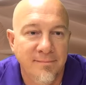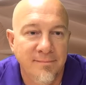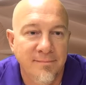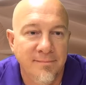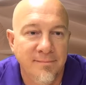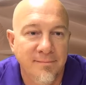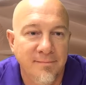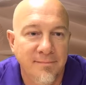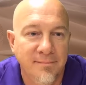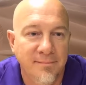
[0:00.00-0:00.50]

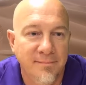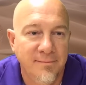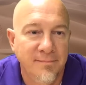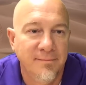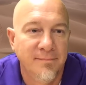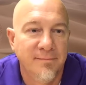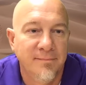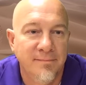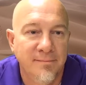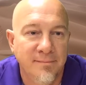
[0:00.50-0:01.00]

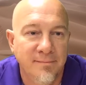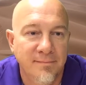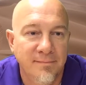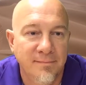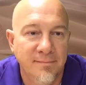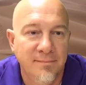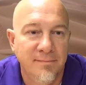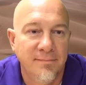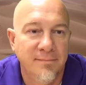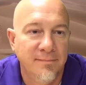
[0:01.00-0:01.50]

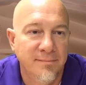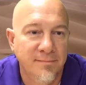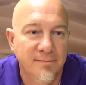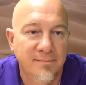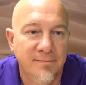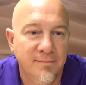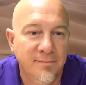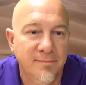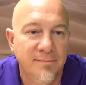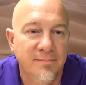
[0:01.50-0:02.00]

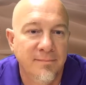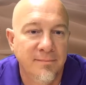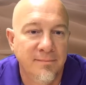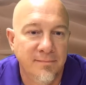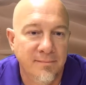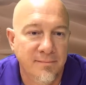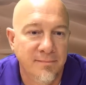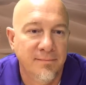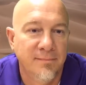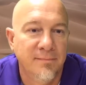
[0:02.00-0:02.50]

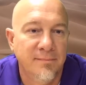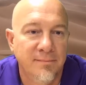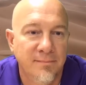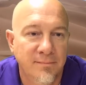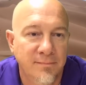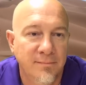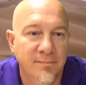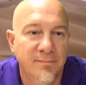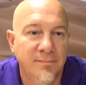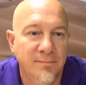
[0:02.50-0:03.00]

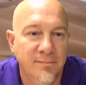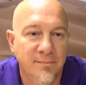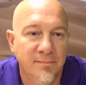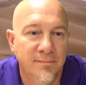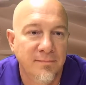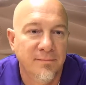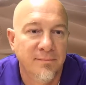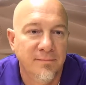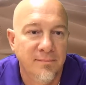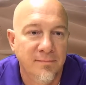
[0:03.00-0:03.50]

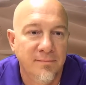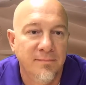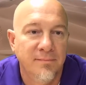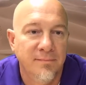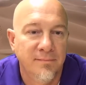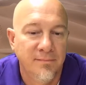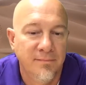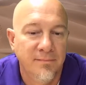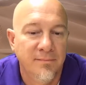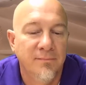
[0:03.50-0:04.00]

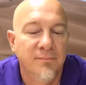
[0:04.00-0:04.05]
(not speaking)